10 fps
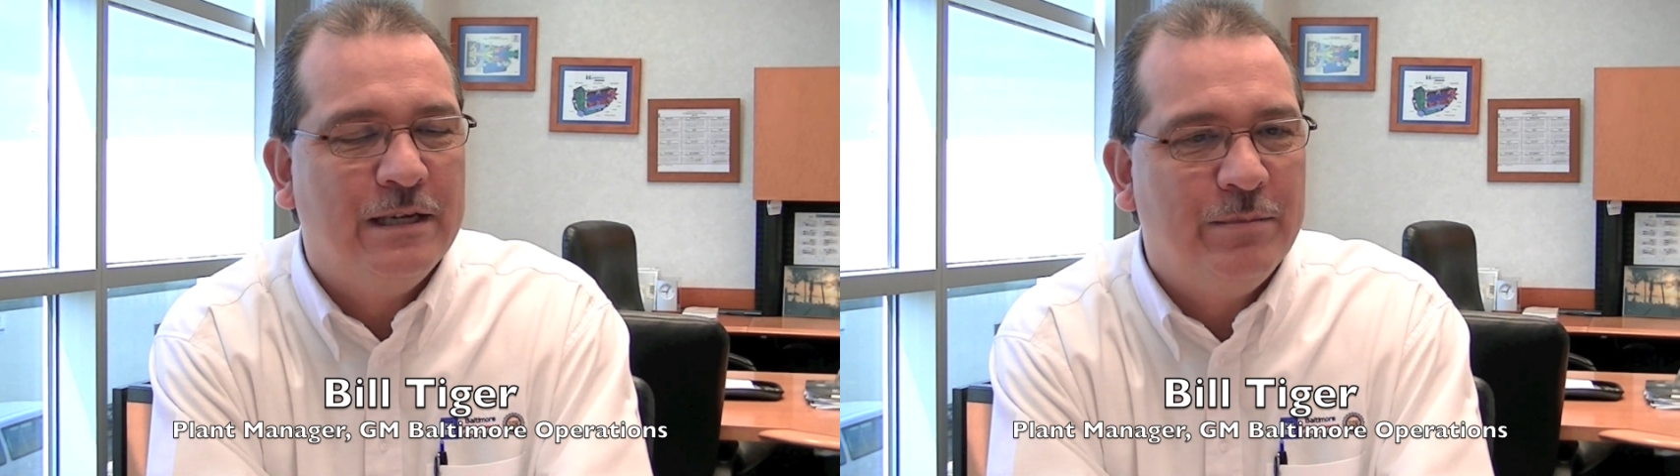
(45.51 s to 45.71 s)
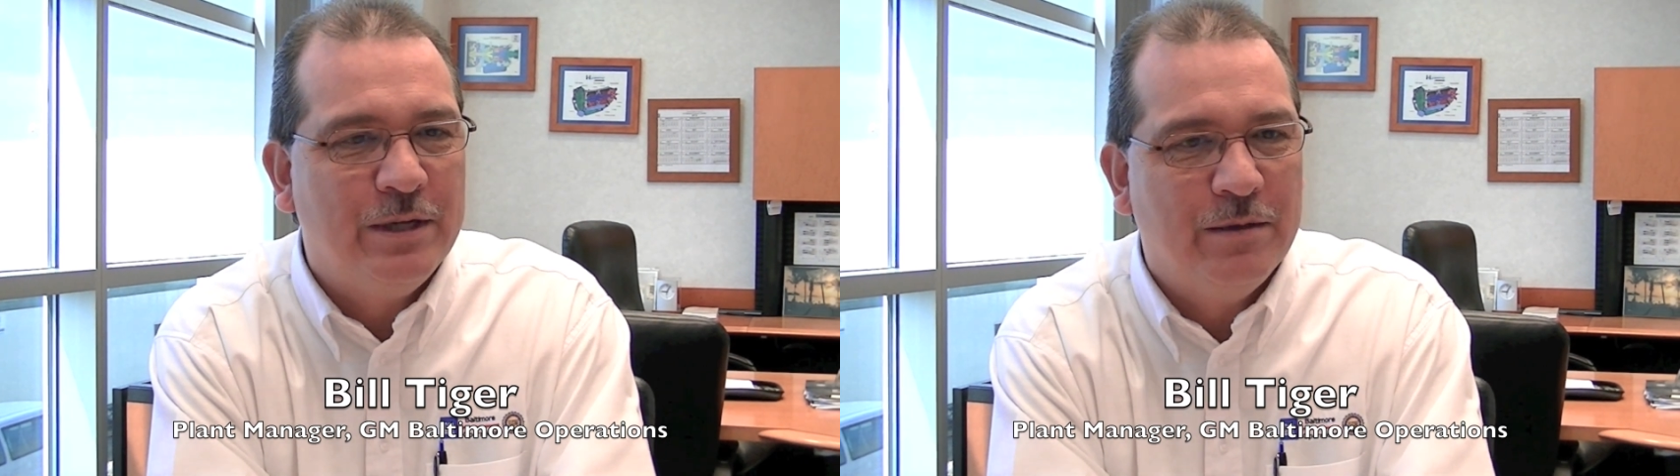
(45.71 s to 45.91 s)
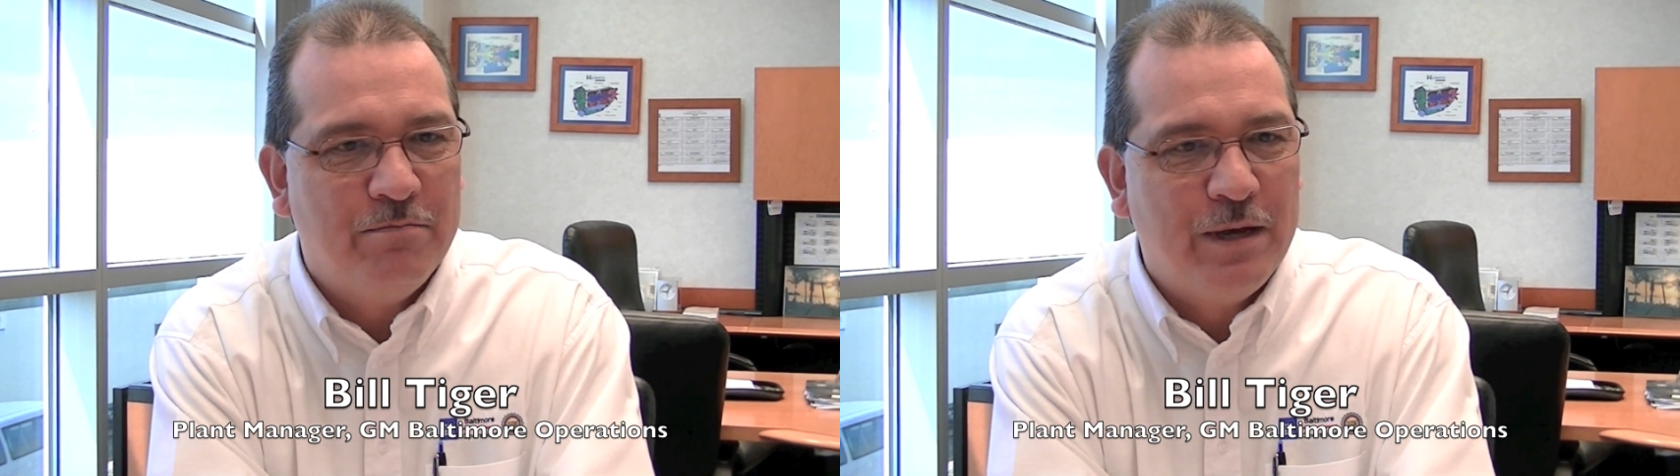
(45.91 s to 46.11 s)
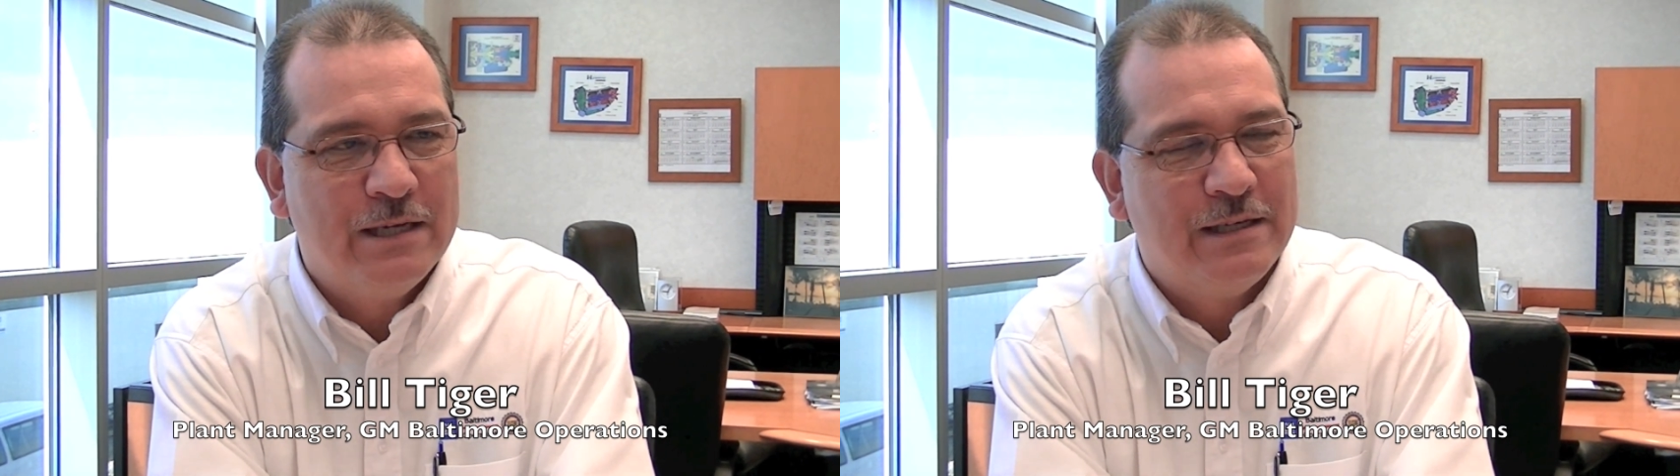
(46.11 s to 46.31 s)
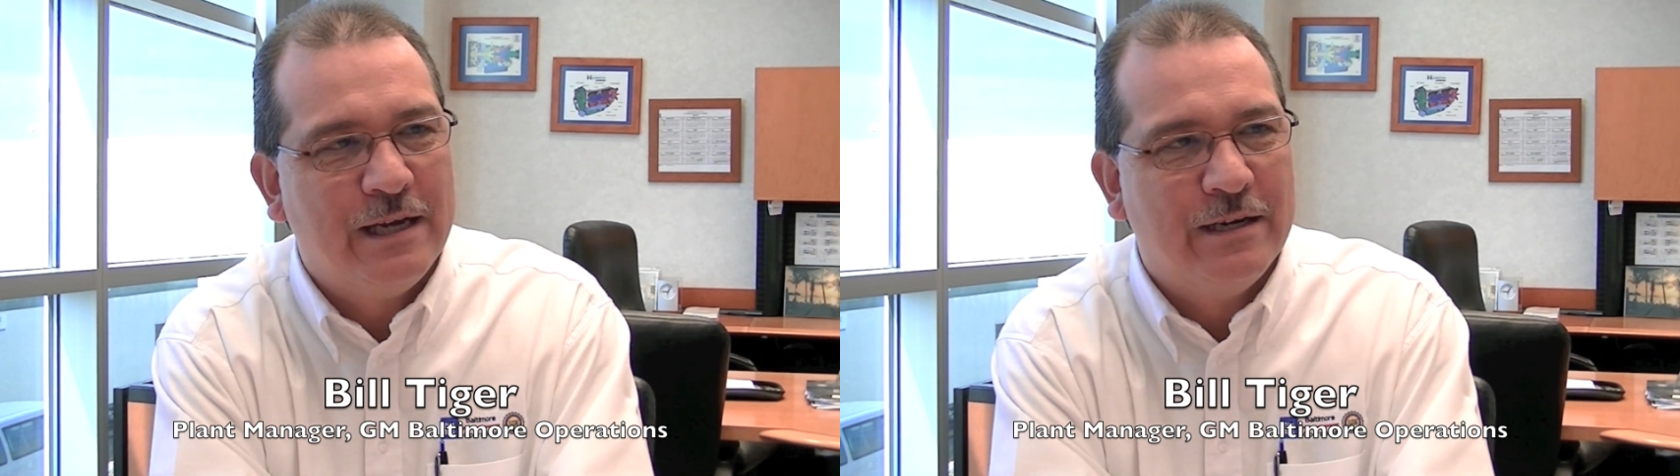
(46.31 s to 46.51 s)
and be the
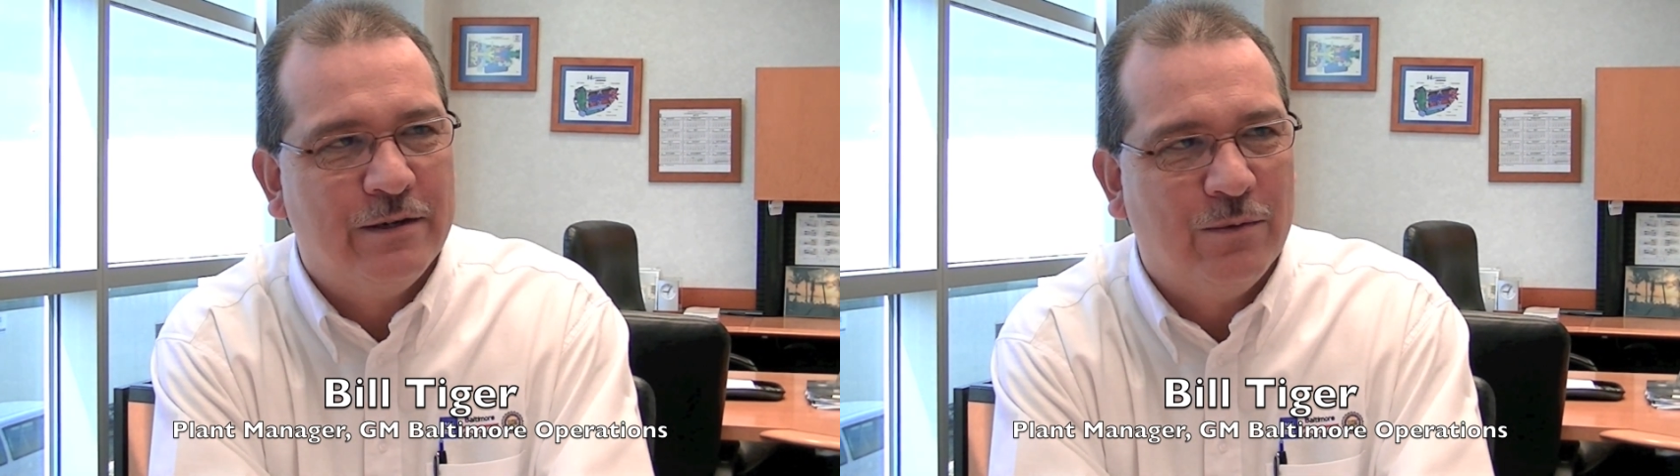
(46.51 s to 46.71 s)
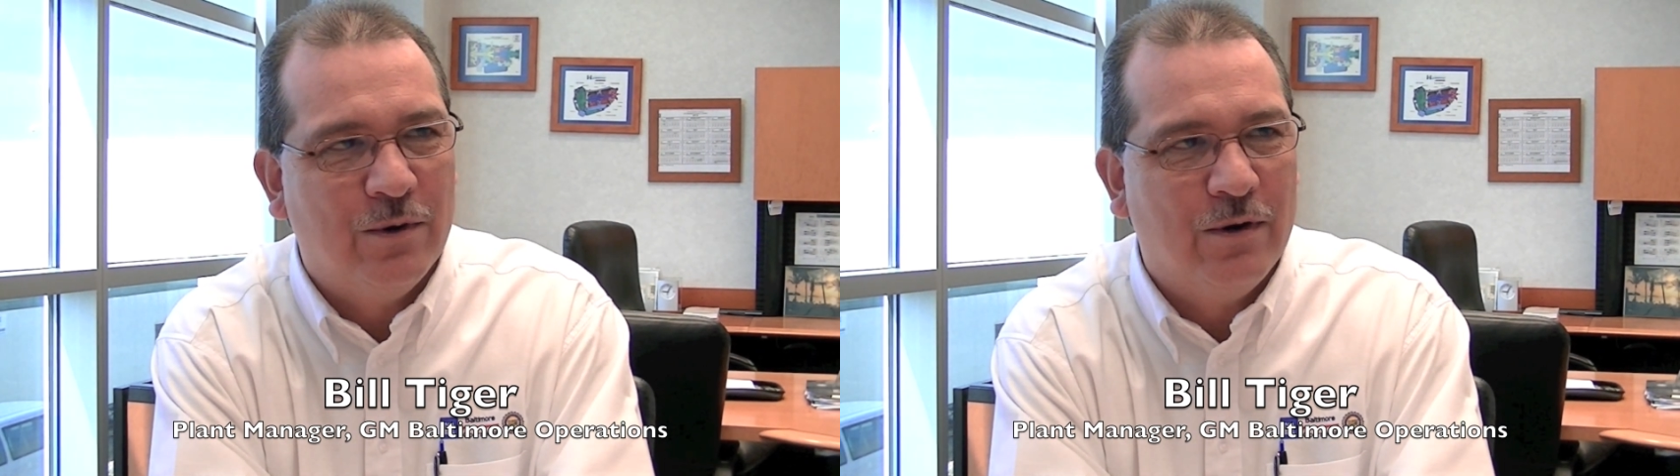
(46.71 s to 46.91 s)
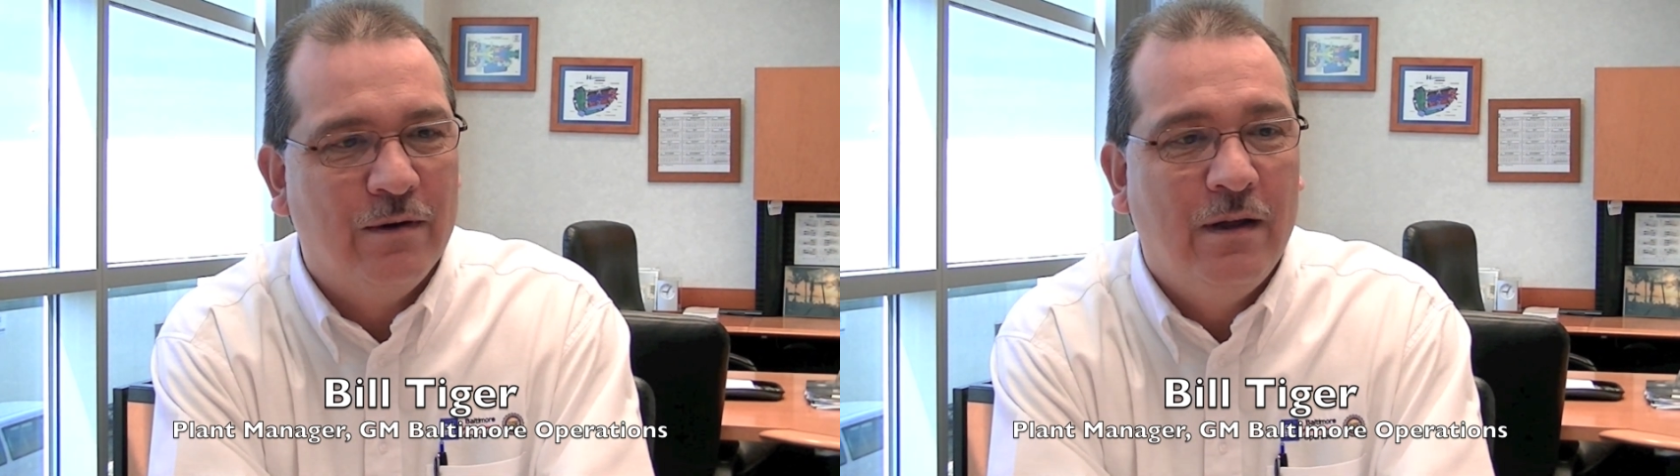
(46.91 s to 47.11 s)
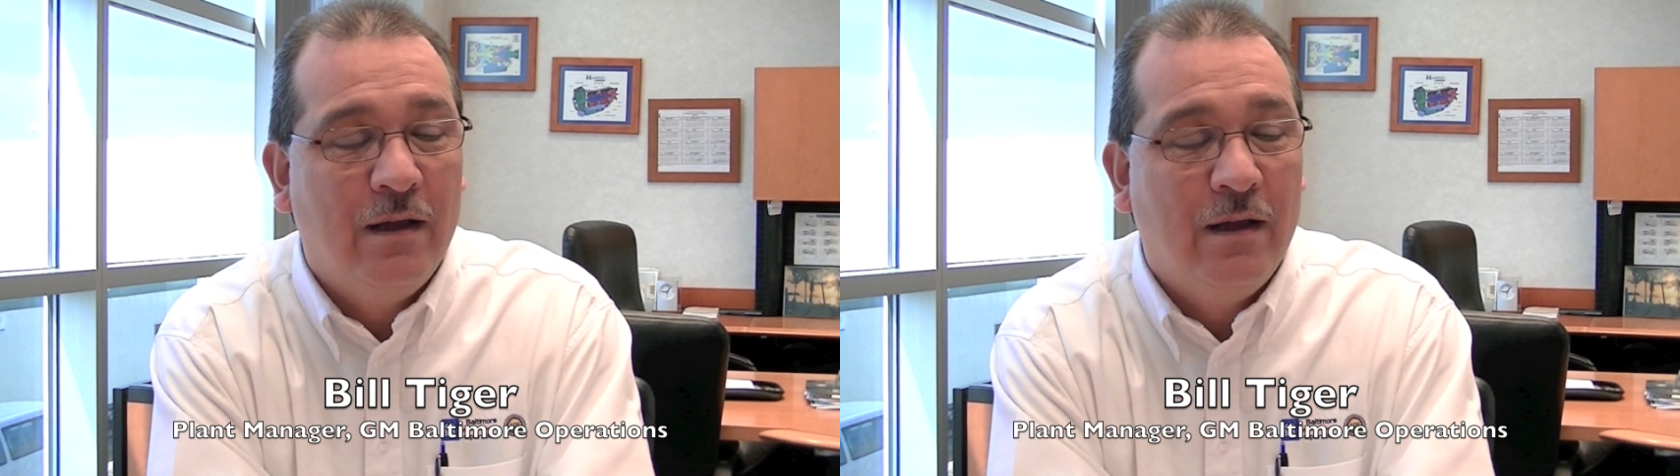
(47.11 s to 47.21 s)
best at it in the world,